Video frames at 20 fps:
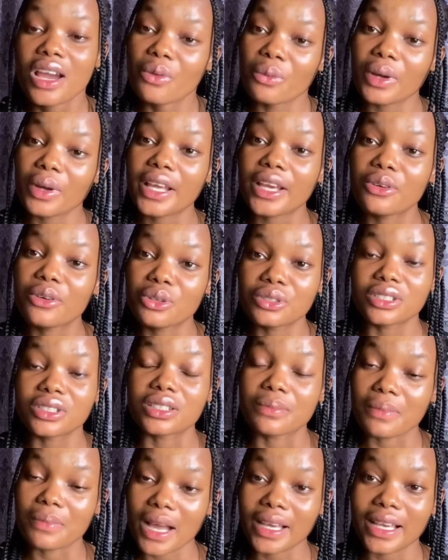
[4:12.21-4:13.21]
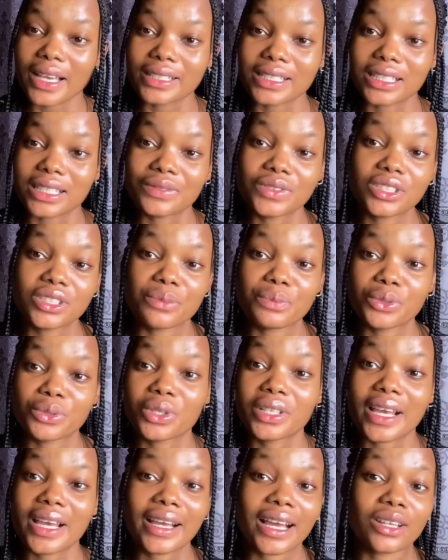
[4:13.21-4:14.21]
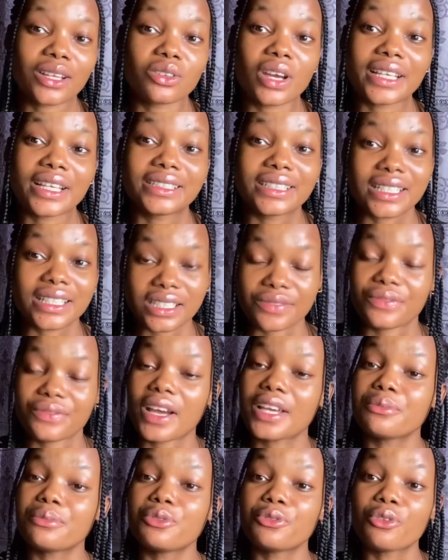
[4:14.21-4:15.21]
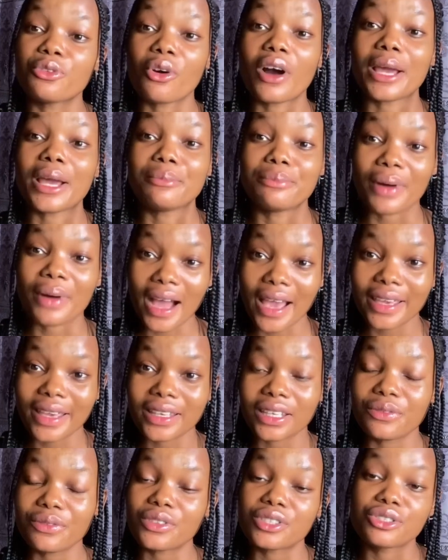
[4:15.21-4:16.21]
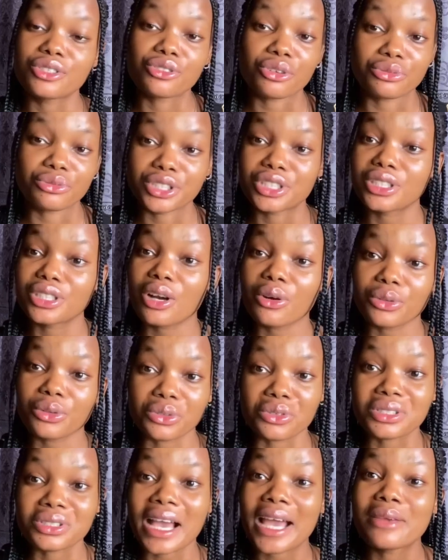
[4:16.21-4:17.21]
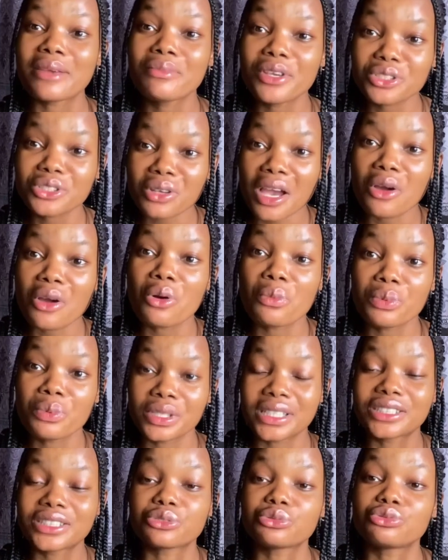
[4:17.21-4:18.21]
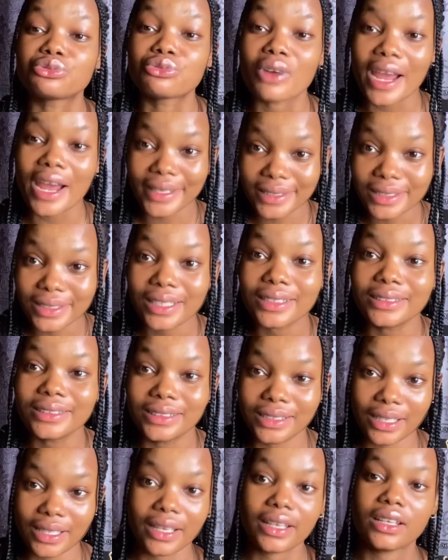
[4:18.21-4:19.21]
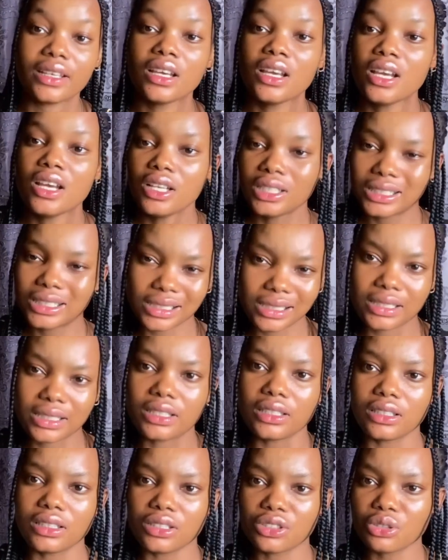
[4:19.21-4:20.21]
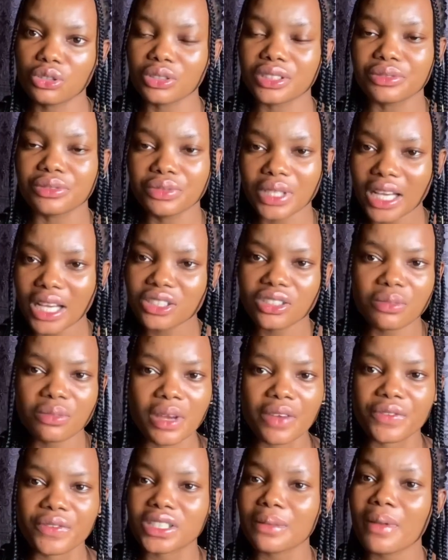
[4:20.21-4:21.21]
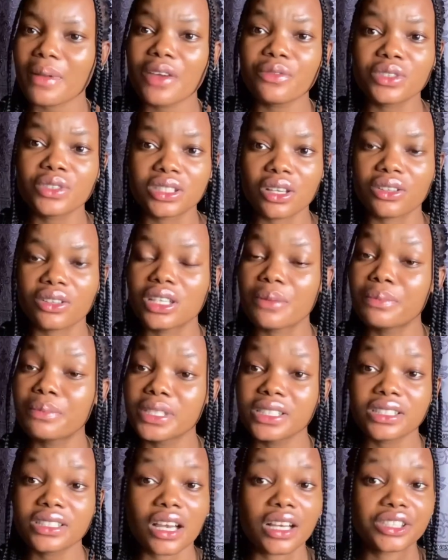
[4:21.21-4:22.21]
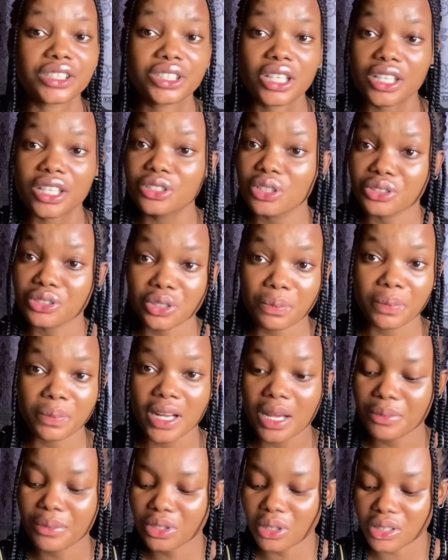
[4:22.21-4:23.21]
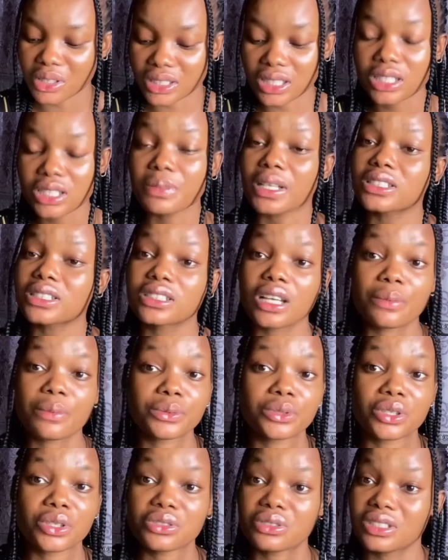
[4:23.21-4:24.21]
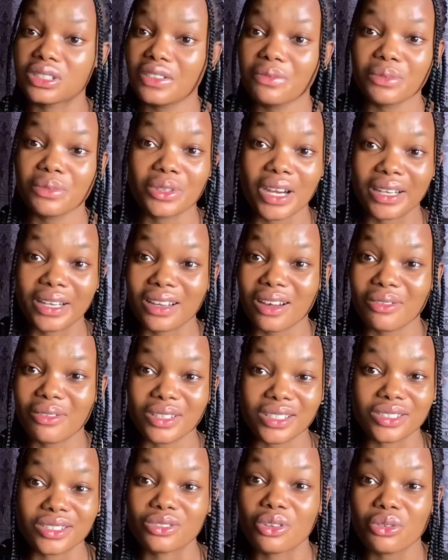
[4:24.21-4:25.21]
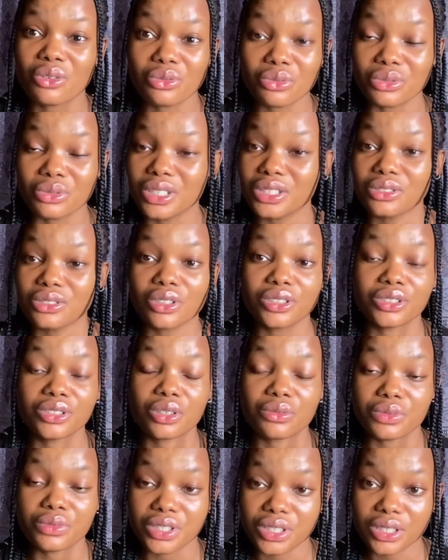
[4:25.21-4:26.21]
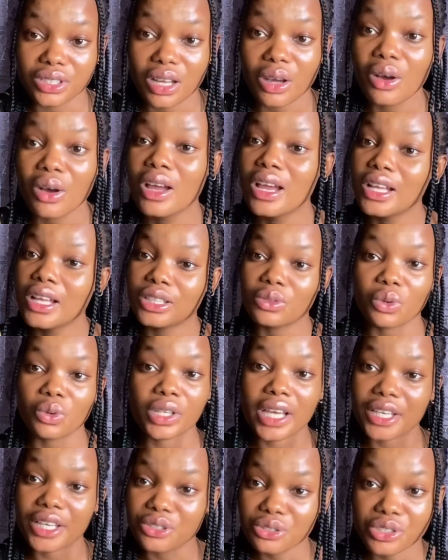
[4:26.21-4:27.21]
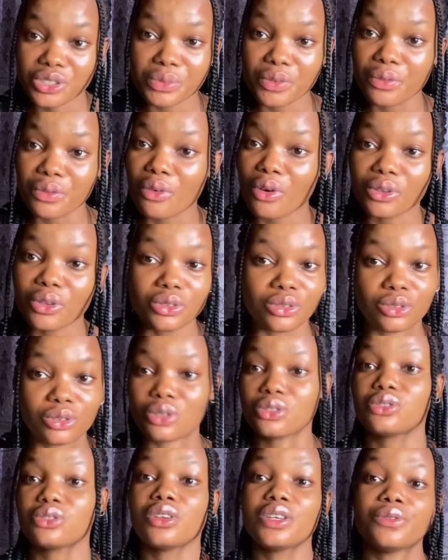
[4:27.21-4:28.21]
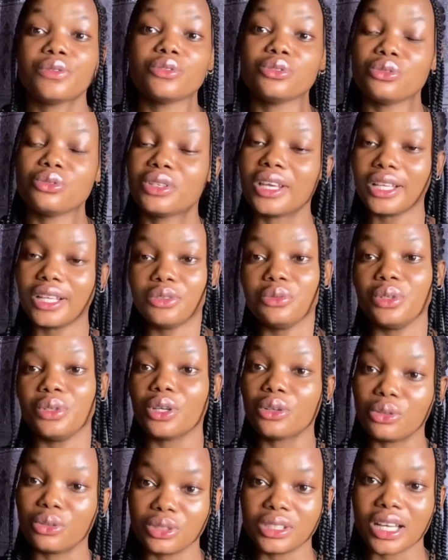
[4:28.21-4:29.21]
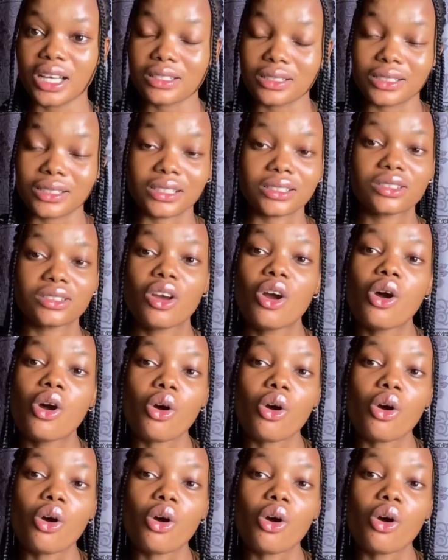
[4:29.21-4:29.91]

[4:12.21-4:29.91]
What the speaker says: When I go to the market and it's a product I cannot identify before I buy if it is original or not, I make sure I open it right there to see. So the reaction on my face, I might even tell them, please change your supplier because this particular product you give me right now is not good. It's not the original. The one I used before does not even look anywhere closer to this.